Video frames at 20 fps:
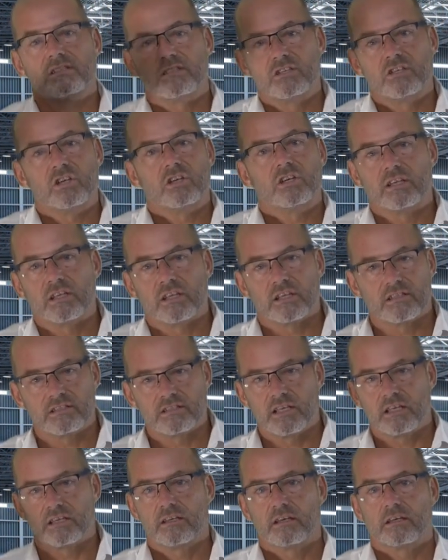and you can
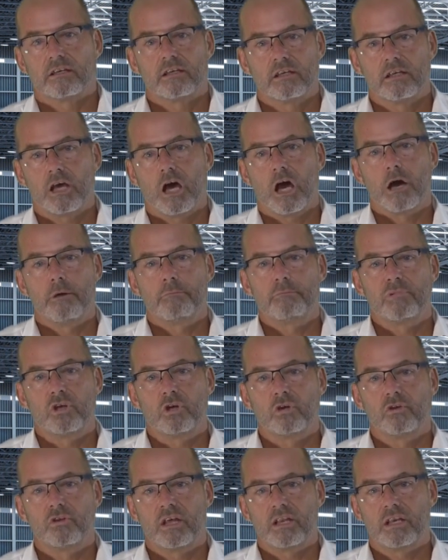extend it
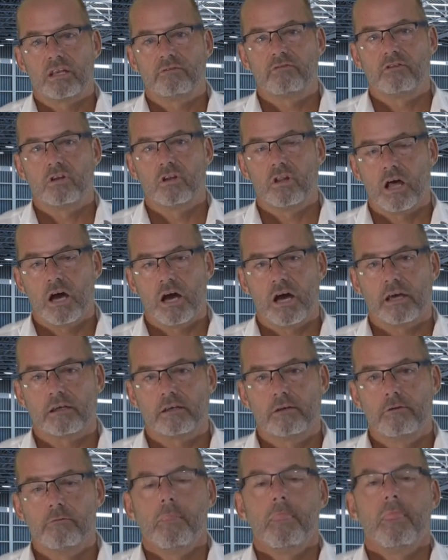beyond that if you like.